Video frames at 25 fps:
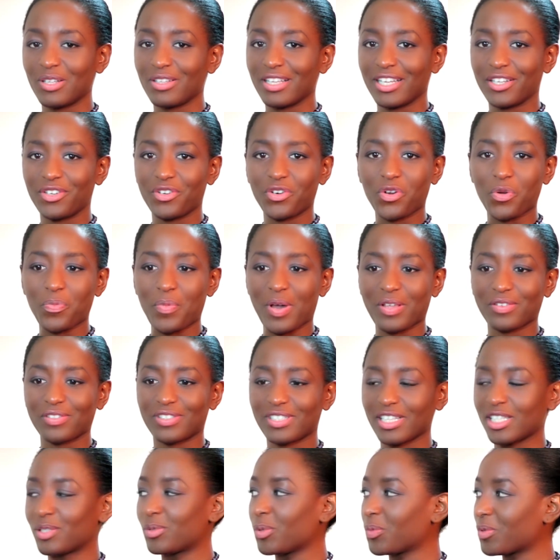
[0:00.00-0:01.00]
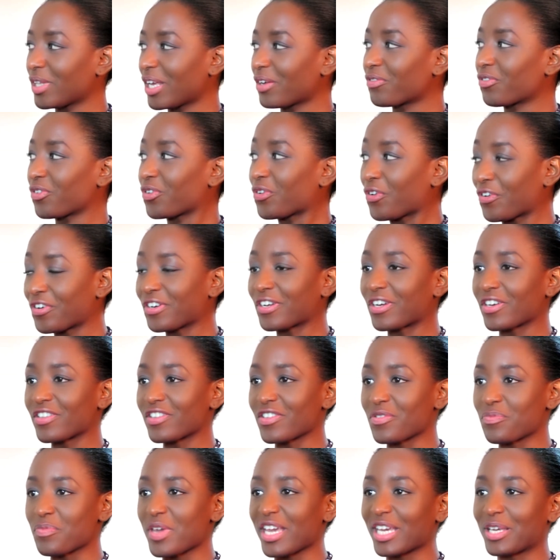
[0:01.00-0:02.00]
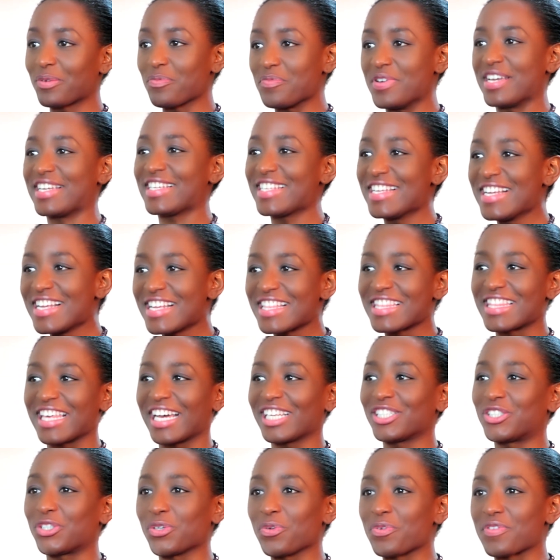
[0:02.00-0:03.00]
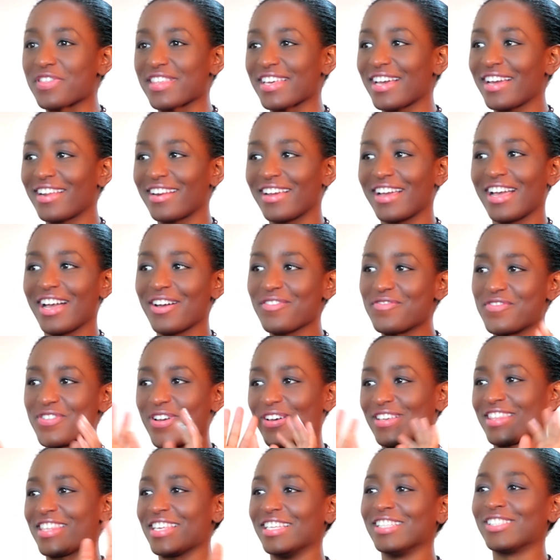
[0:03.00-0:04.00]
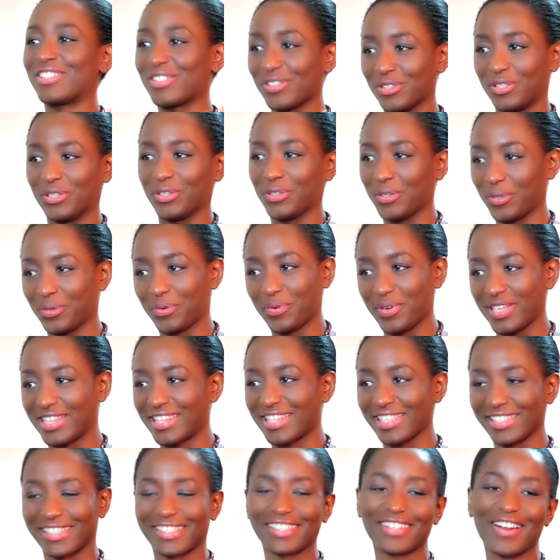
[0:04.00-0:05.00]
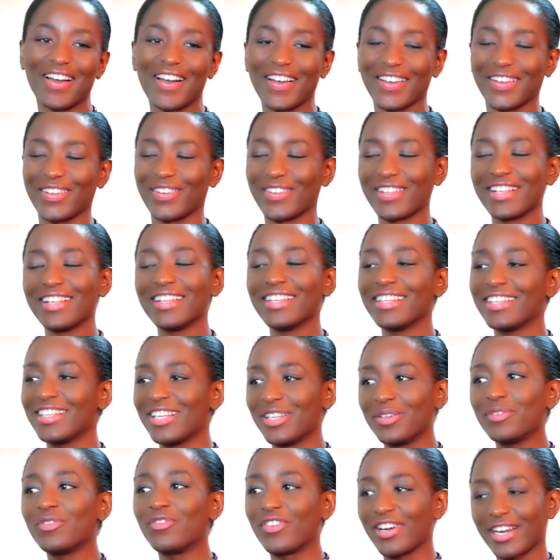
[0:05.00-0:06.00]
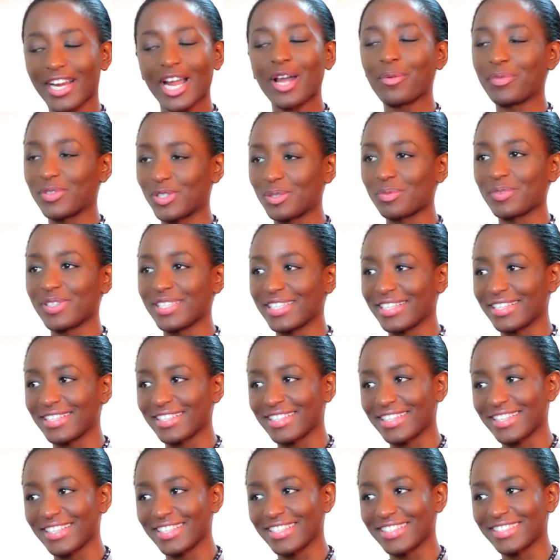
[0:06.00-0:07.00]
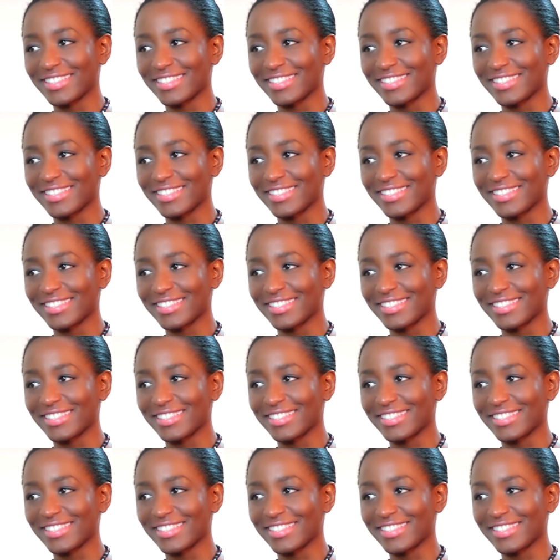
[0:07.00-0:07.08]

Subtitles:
I don't know about the style. People like Veronica that do that. I have nothing to do with the style. Very happy to be here. Thanks.